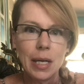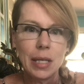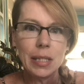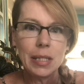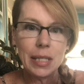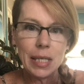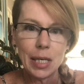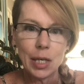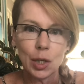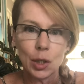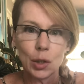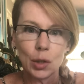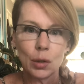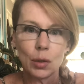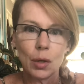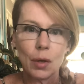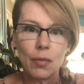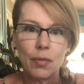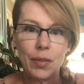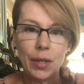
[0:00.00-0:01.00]

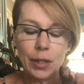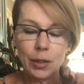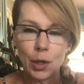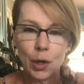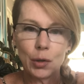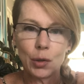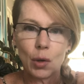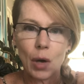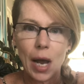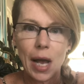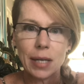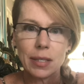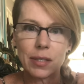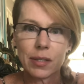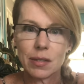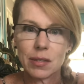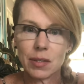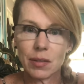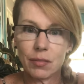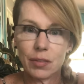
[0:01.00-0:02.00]
near the nodal
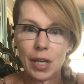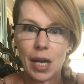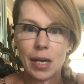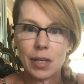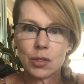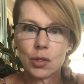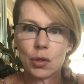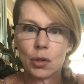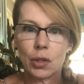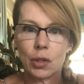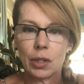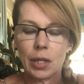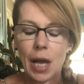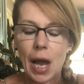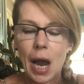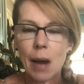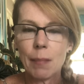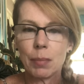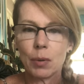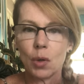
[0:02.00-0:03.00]
axis of Cancer and
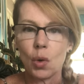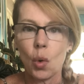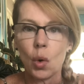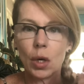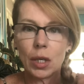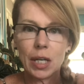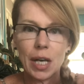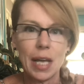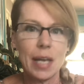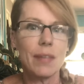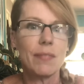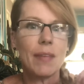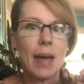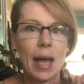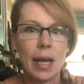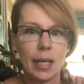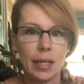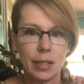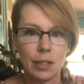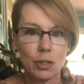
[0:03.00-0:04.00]
Capricorn in
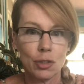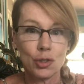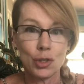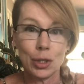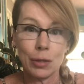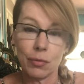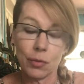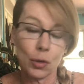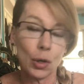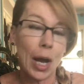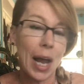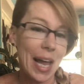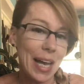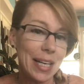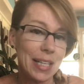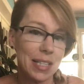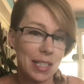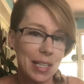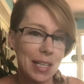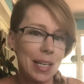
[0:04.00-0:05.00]
that energy for
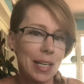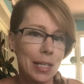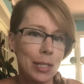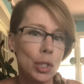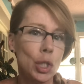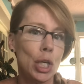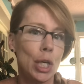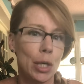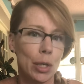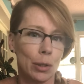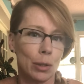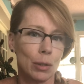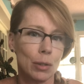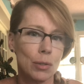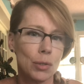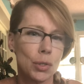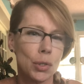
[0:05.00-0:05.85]
18 years.